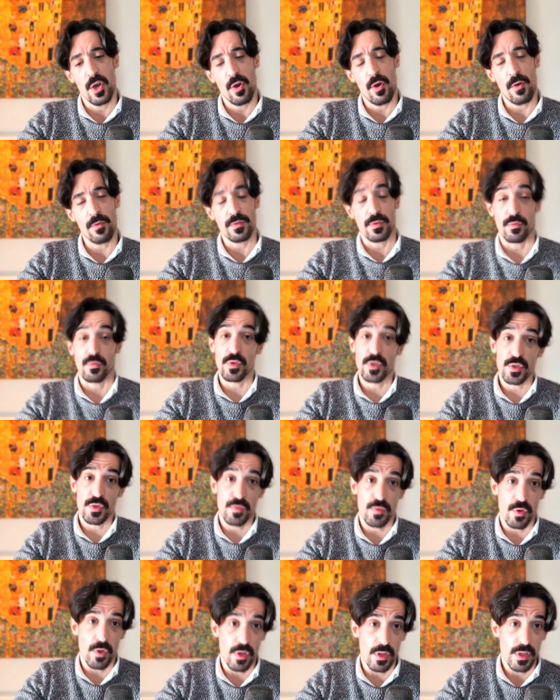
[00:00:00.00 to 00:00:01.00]
often, first
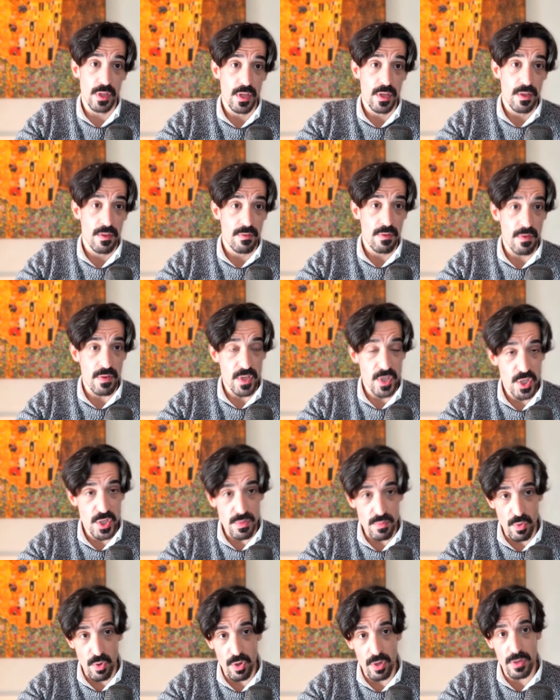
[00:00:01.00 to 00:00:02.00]
of all, very
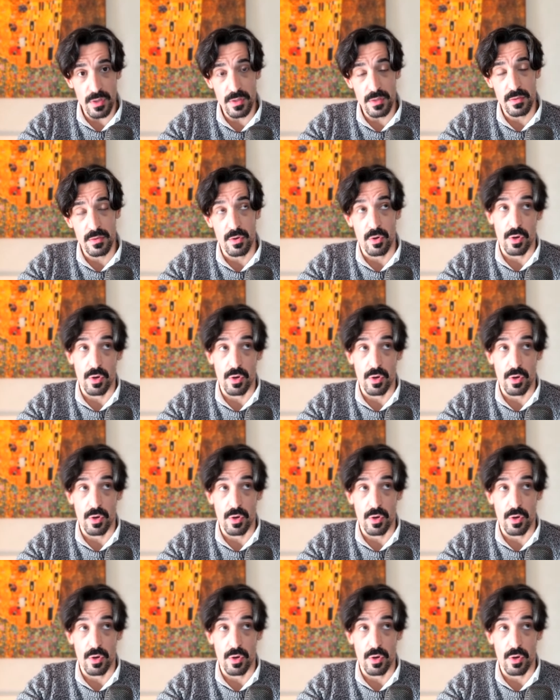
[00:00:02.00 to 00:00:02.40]
small